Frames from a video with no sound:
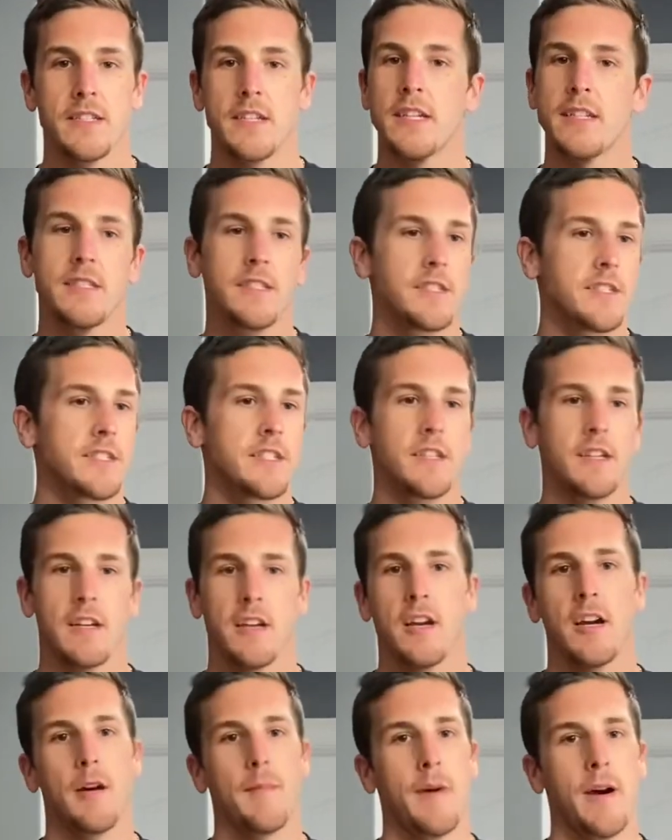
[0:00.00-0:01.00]
it's just gonna
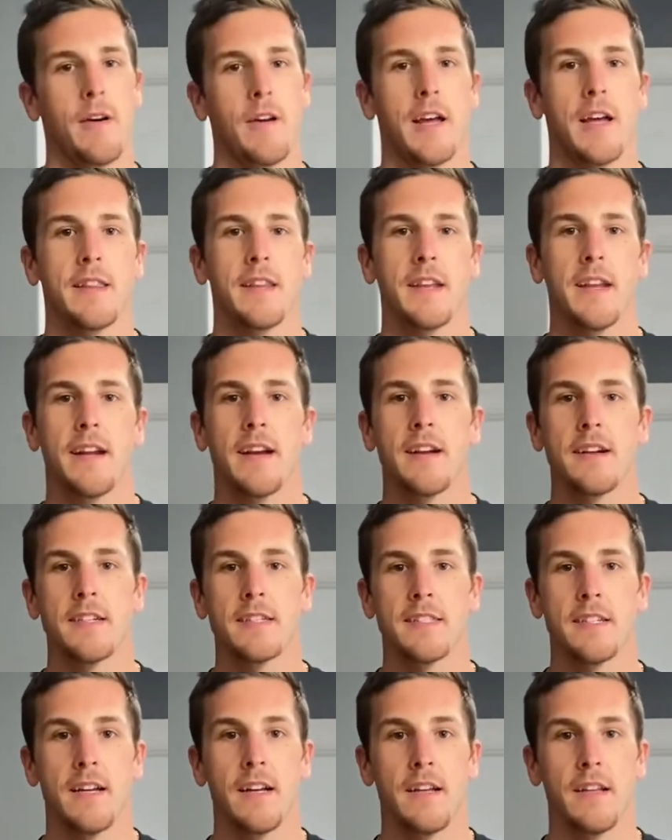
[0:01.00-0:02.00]
come out on the
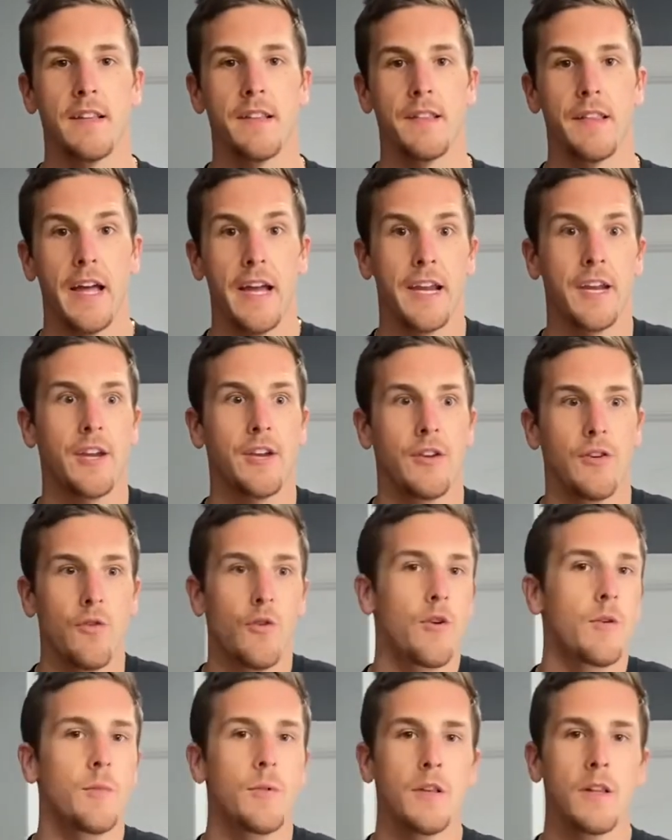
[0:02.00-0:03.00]
carousel like
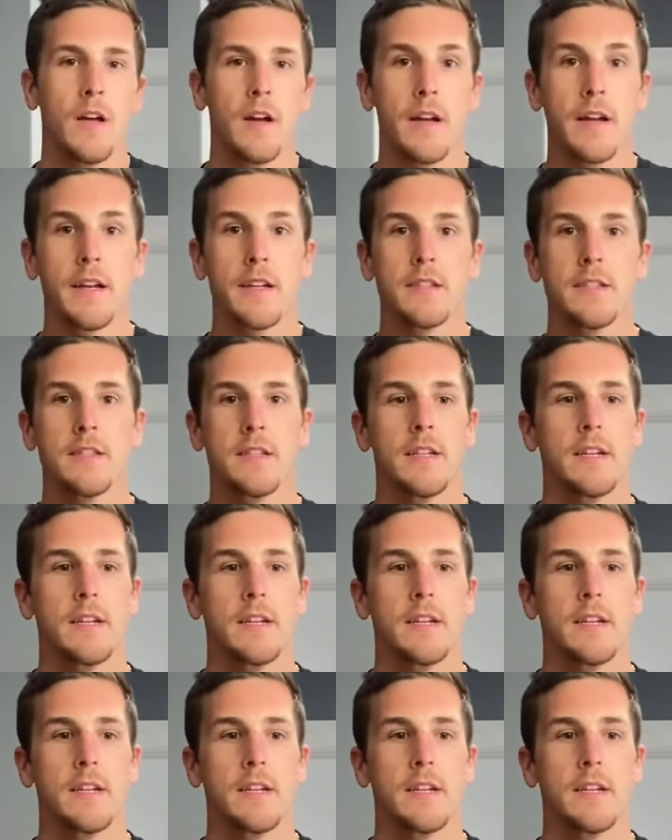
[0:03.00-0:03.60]
normal luggage.